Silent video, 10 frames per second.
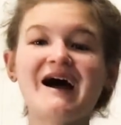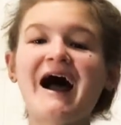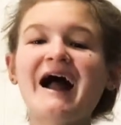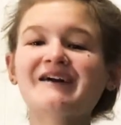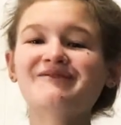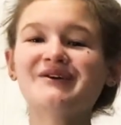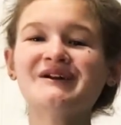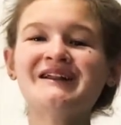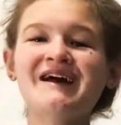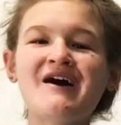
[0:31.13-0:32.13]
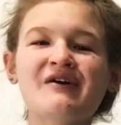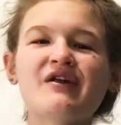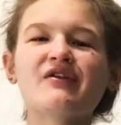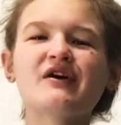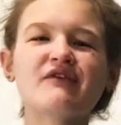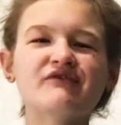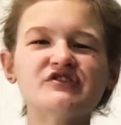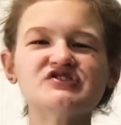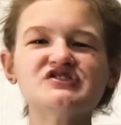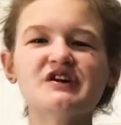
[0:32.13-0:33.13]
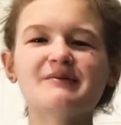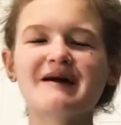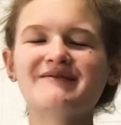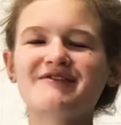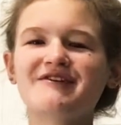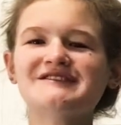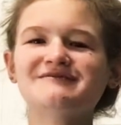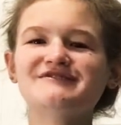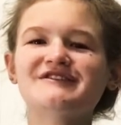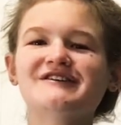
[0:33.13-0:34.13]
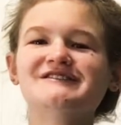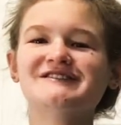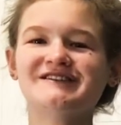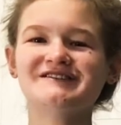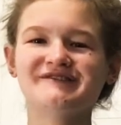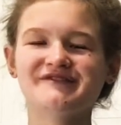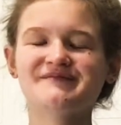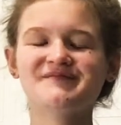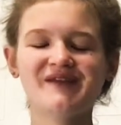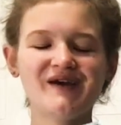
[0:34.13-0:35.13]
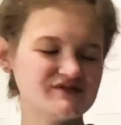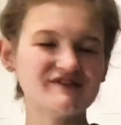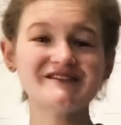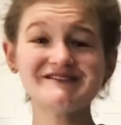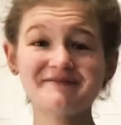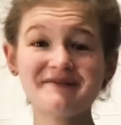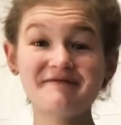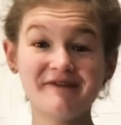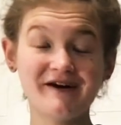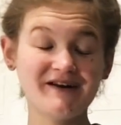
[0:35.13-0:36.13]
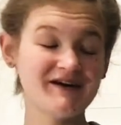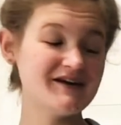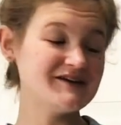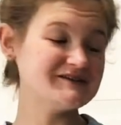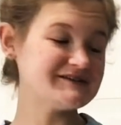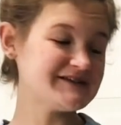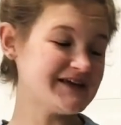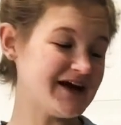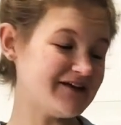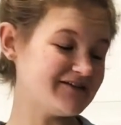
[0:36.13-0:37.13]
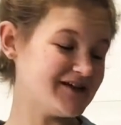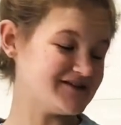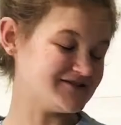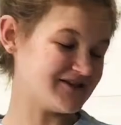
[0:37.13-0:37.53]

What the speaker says: I converted it, although the conversions are probably going to be a ton different. So this is going to be fun to see how they turn